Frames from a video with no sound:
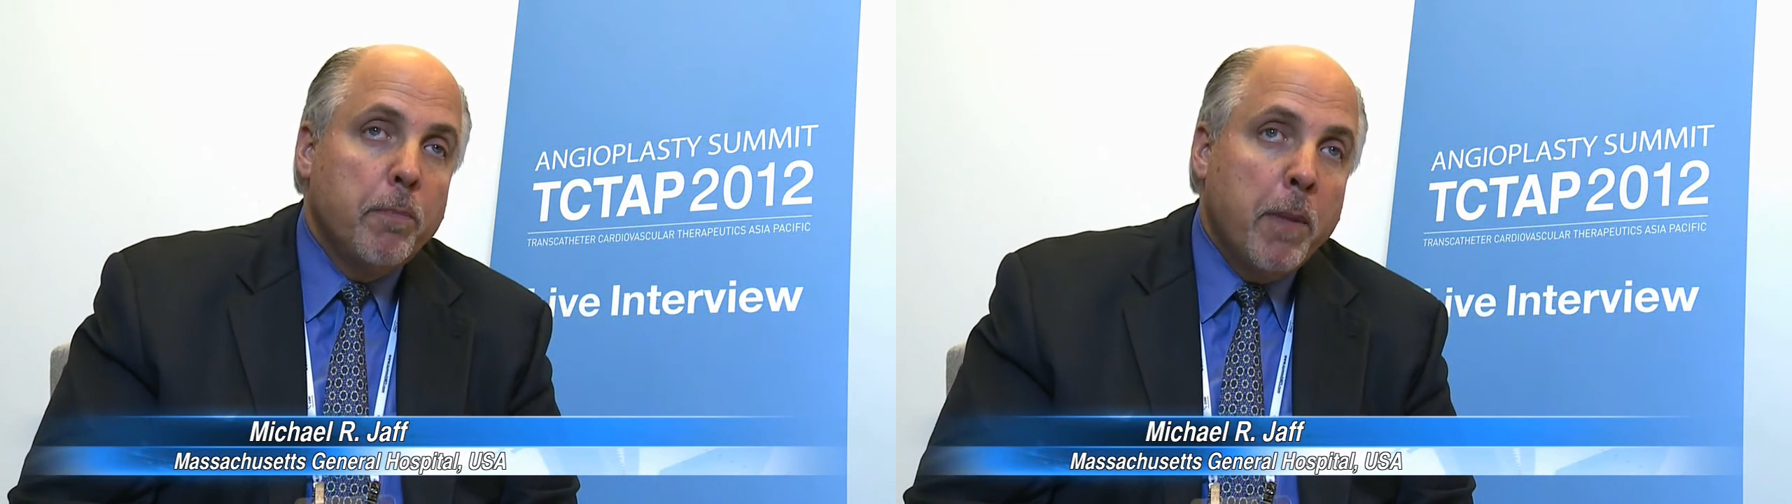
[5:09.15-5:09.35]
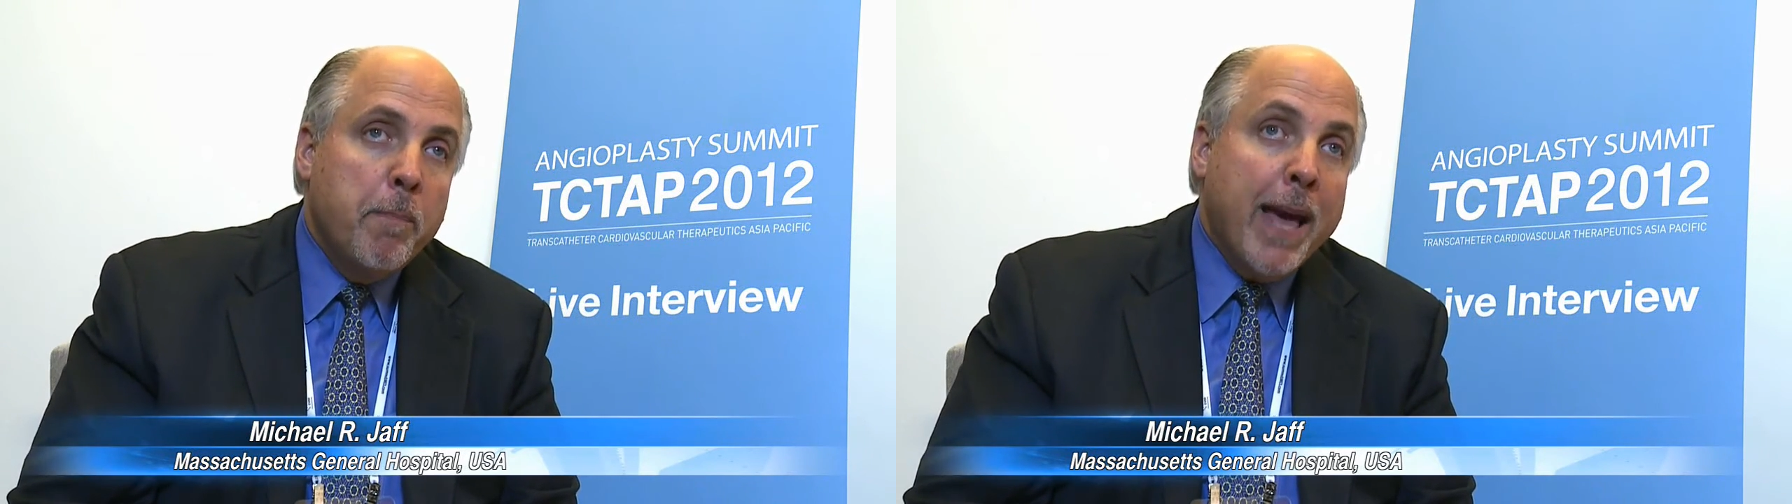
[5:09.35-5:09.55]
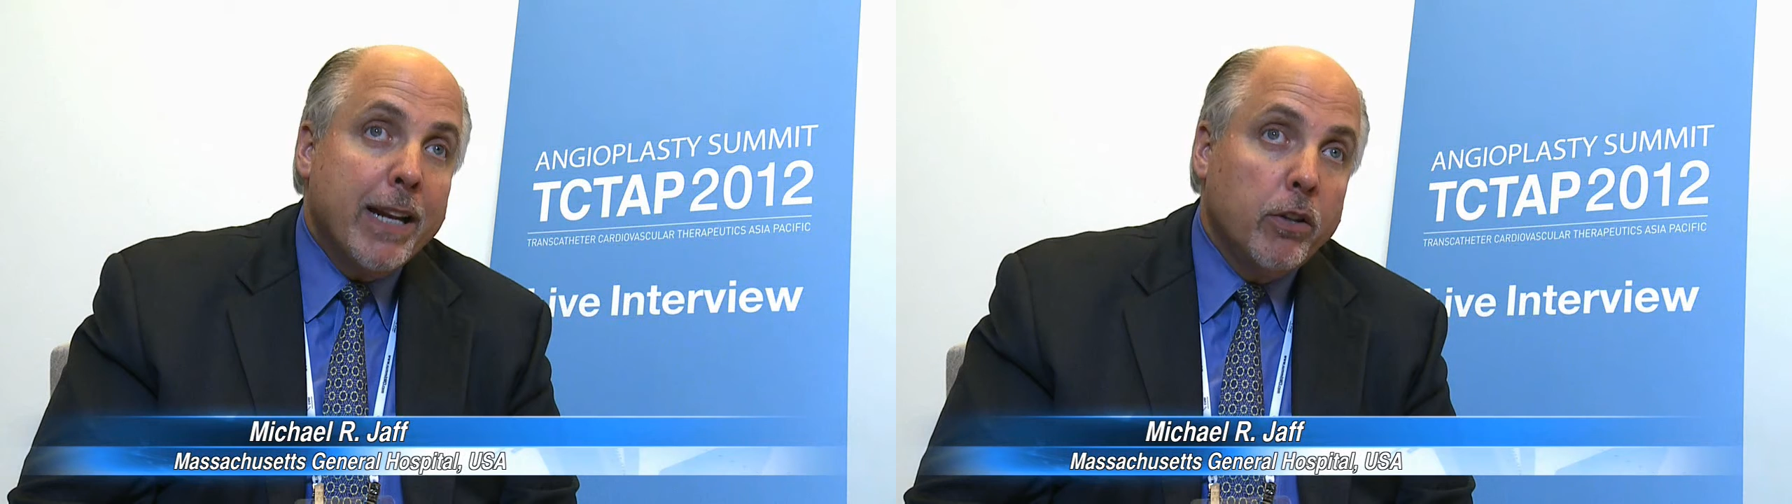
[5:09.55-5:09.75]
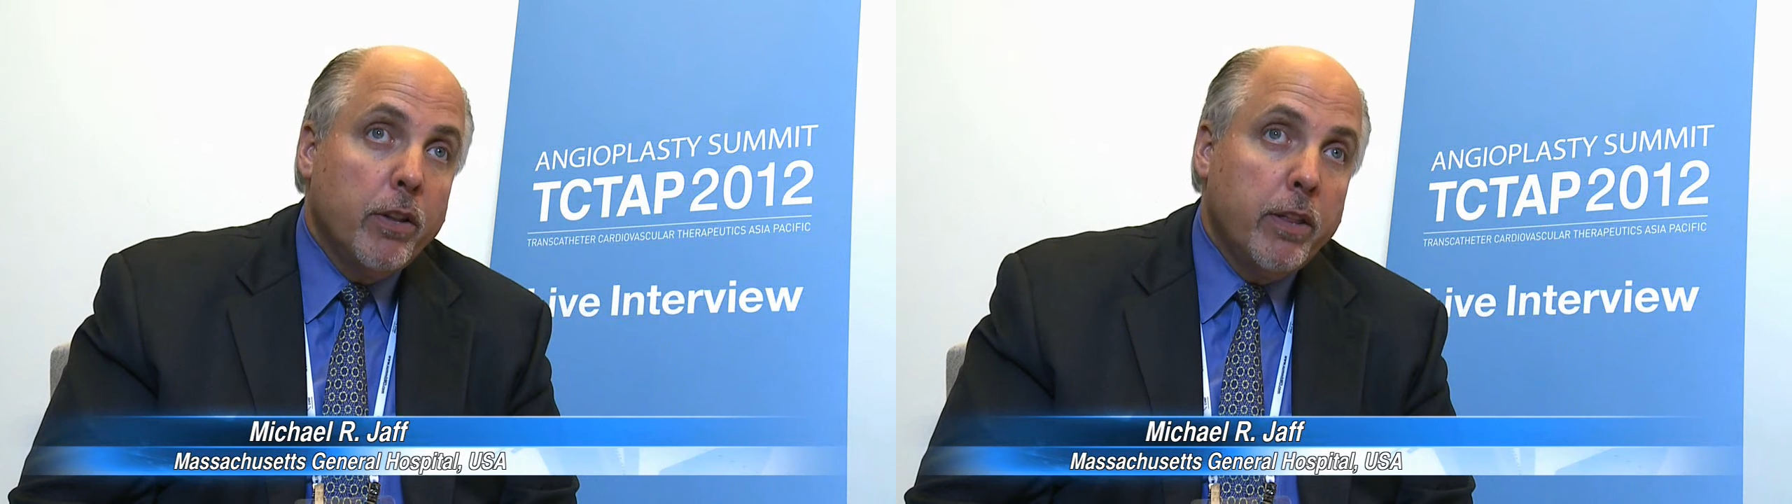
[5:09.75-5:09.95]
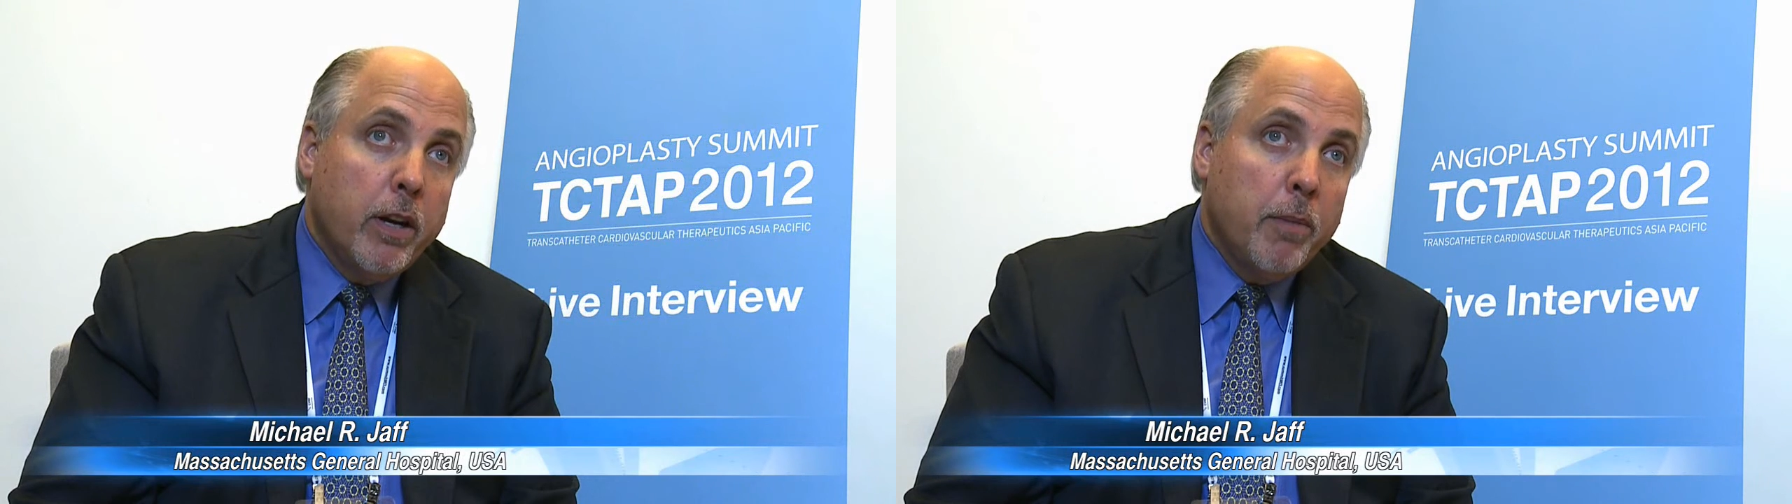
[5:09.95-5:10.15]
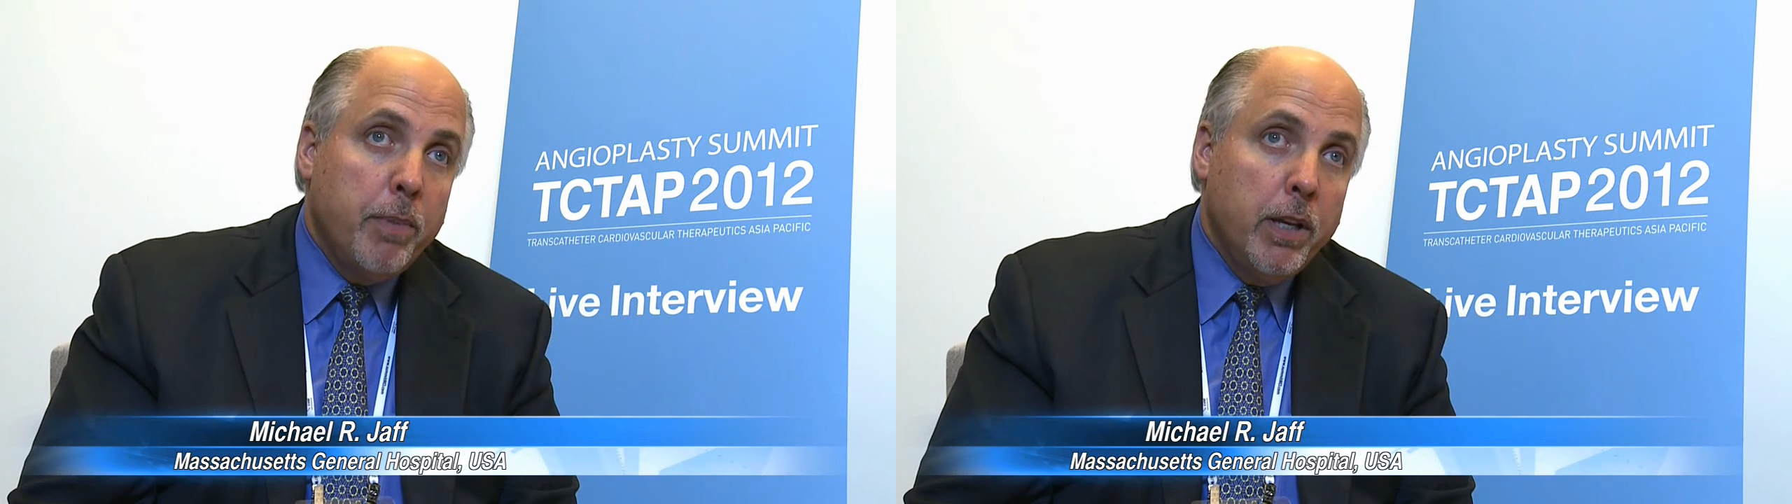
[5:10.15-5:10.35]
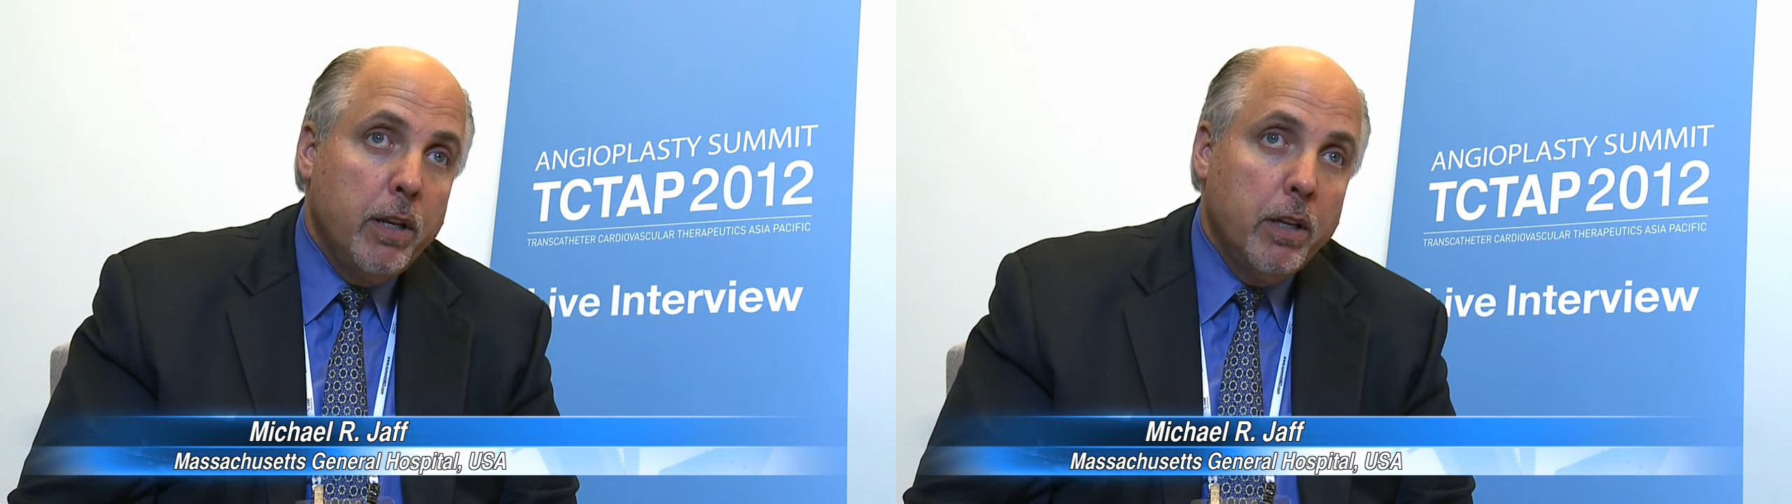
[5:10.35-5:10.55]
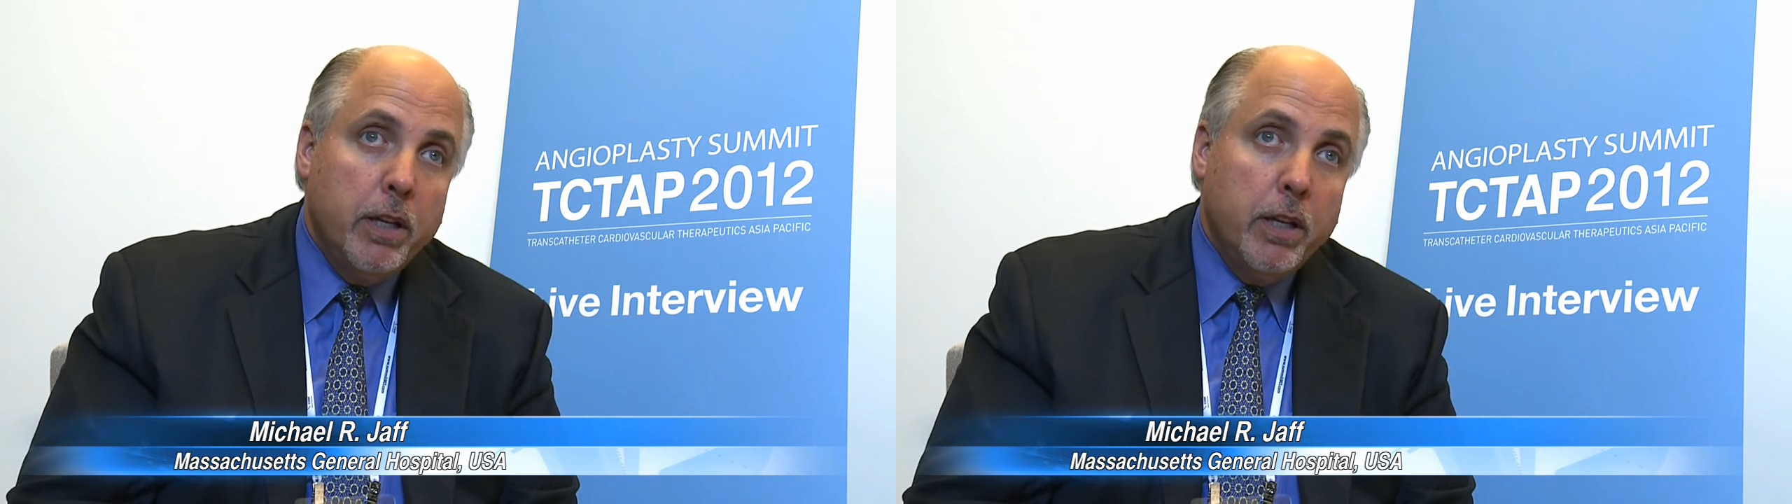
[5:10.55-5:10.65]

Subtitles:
medical therapy